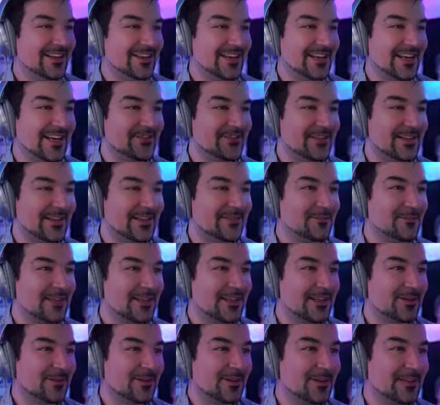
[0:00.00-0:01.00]
okay, we're good, we're
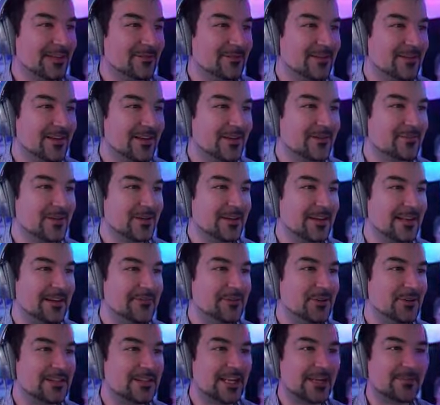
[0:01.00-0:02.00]
good, we're good, we're good, we're good. I have
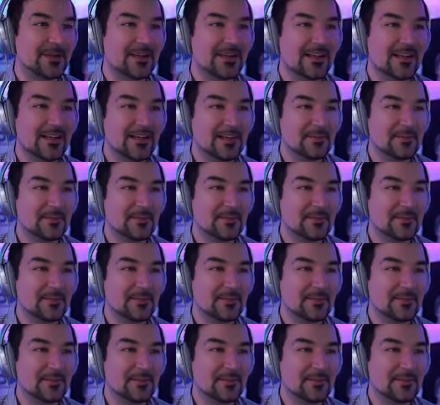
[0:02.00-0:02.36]
no stamina.